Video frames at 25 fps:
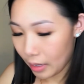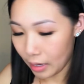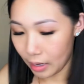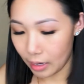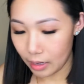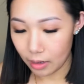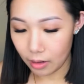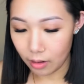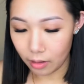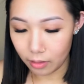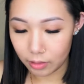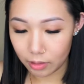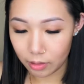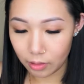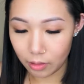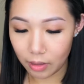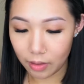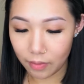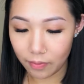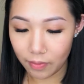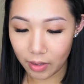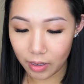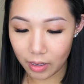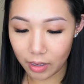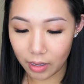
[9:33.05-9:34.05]
And it also
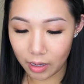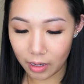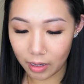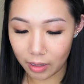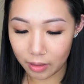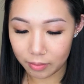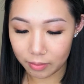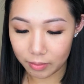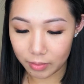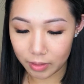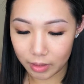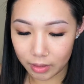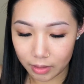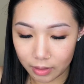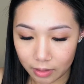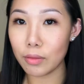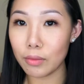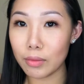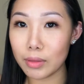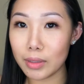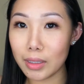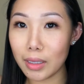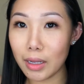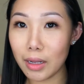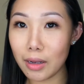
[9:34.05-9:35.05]
even comes
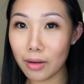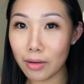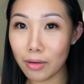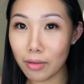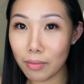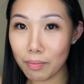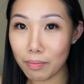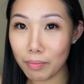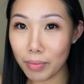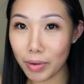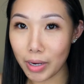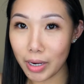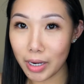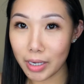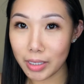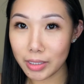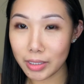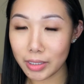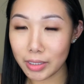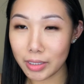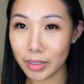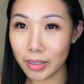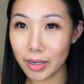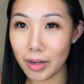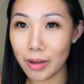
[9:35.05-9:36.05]
the little
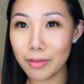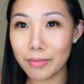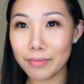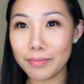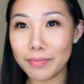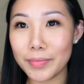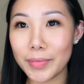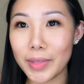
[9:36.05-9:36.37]
brush, you know,